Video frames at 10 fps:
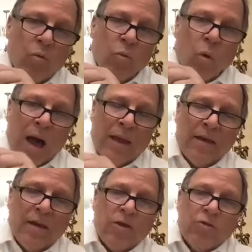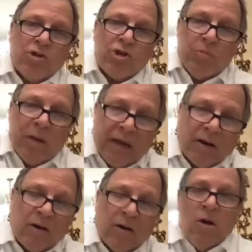One you
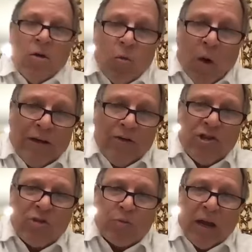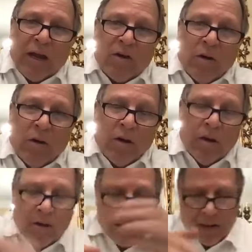smear, one you
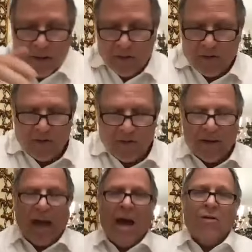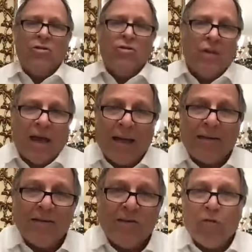sprinkle. The, the, how you do the
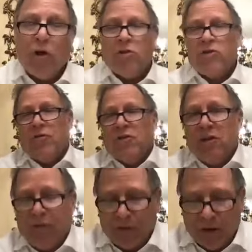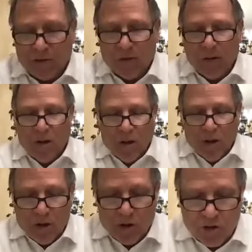Chata Sa'of and Ola Sa'of is different.
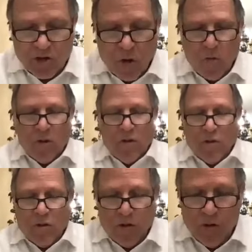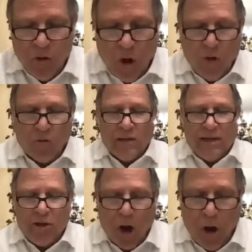So you
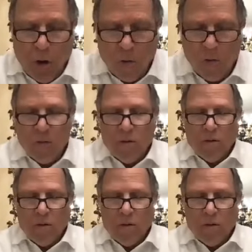only know